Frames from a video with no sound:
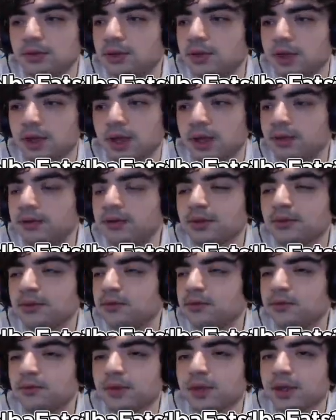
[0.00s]
I got this
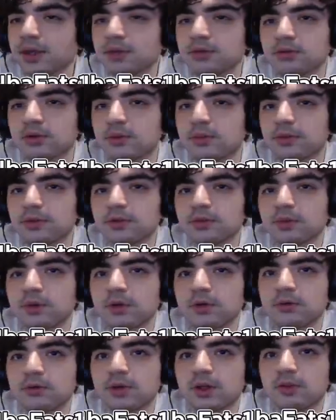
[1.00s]
dude taking jumpers,
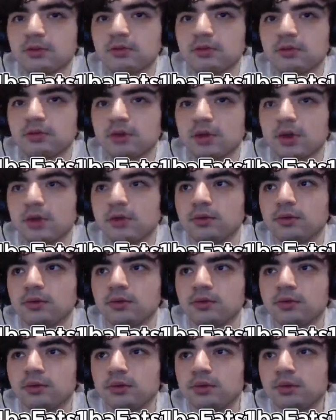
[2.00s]
bro. That's when you know.
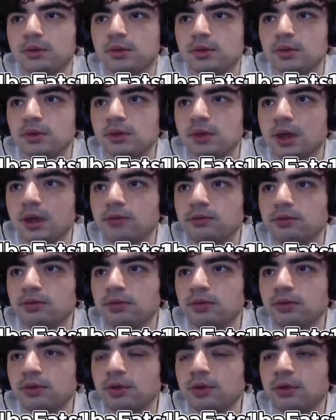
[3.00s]
That's when
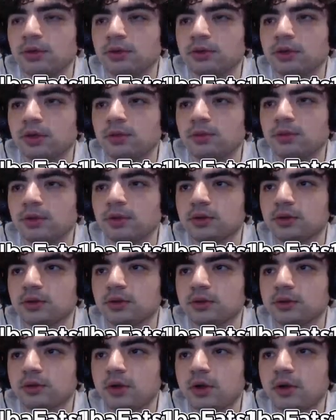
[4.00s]
you know your team
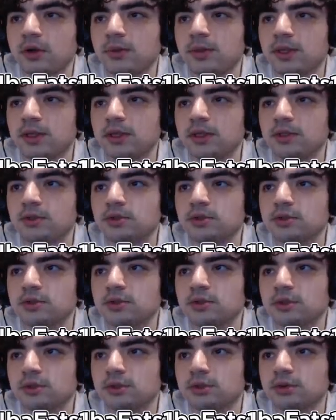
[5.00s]
is garbage.
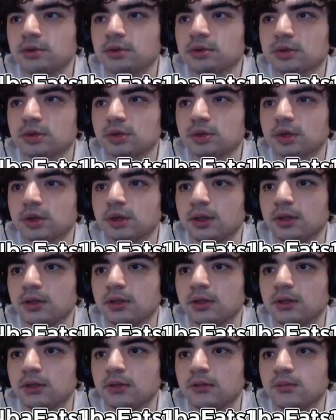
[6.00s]
And
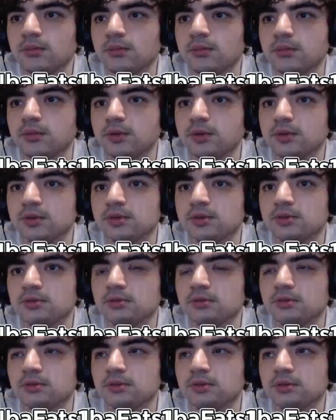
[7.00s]
around the defense to
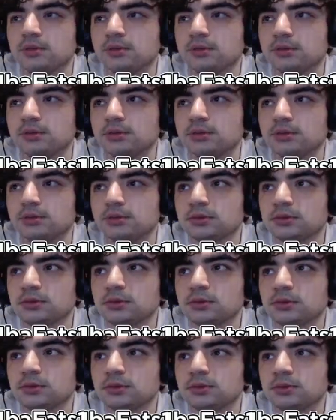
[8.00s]
score. Nice
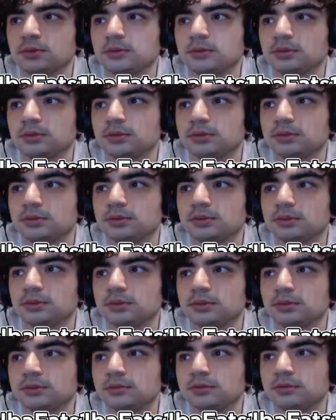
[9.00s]
little move. Rui,
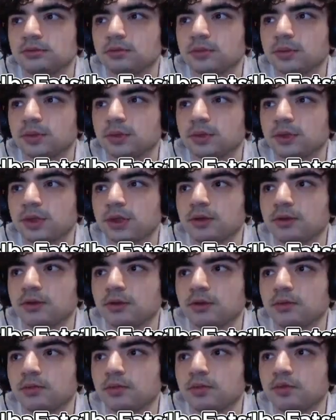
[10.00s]
welcome back.
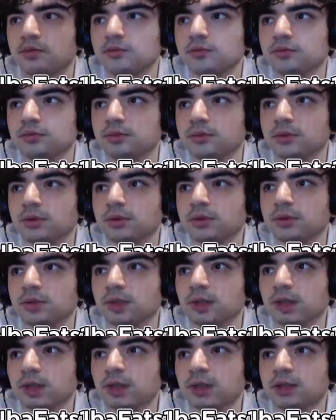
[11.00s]
Can't knock it down. This will
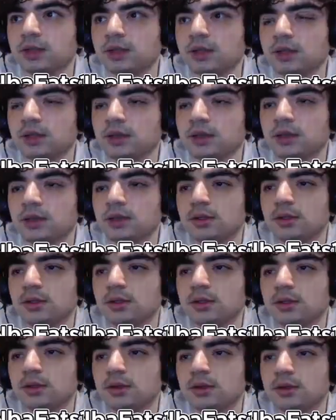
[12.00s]
go.
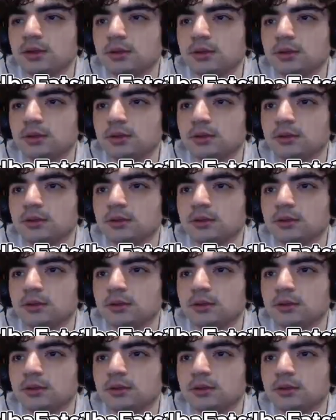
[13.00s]
Slam dunk.